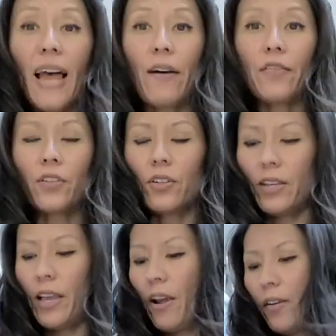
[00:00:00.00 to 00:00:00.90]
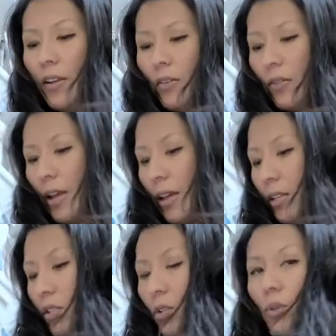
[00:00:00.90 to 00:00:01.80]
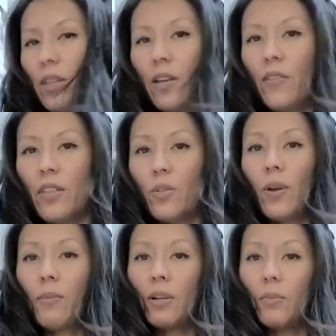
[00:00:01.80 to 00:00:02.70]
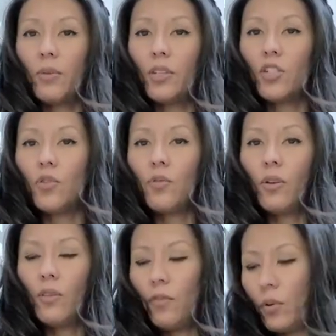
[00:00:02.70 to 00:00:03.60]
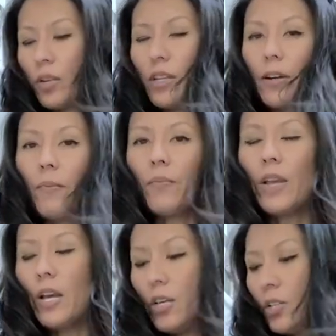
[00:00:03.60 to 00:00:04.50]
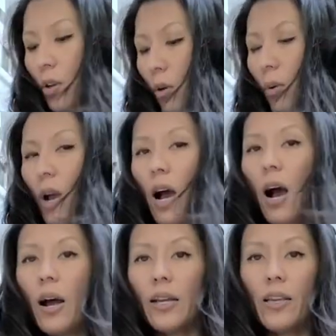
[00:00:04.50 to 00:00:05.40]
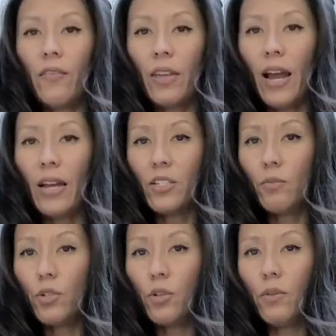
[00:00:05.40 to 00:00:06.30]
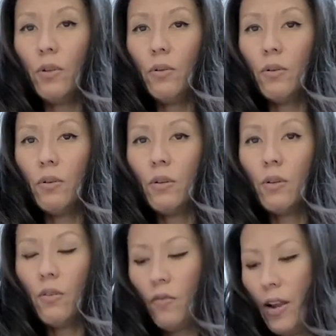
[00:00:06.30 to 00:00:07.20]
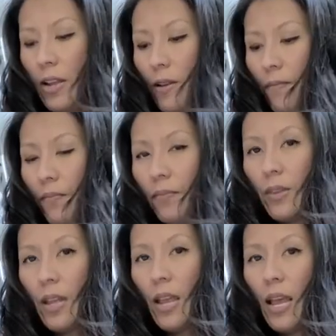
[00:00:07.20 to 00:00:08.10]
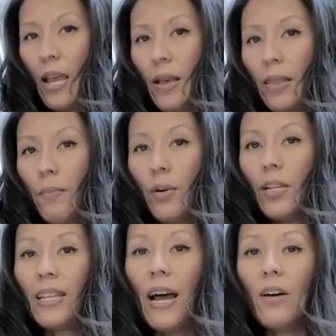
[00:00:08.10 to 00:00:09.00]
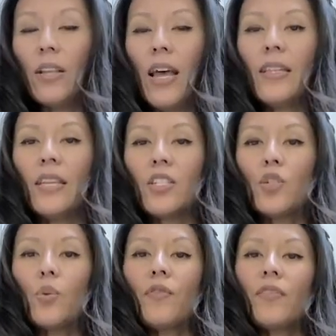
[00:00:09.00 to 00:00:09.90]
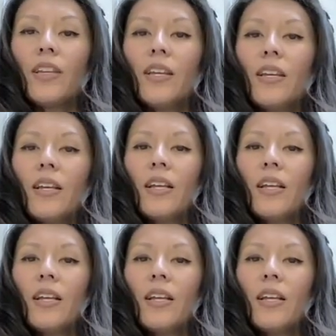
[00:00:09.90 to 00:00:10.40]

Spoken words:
after the carry, okay? So think of it this way. I'm gonna put the churu on the floor here. So give the cat some churu, right? Put it down and then swiftly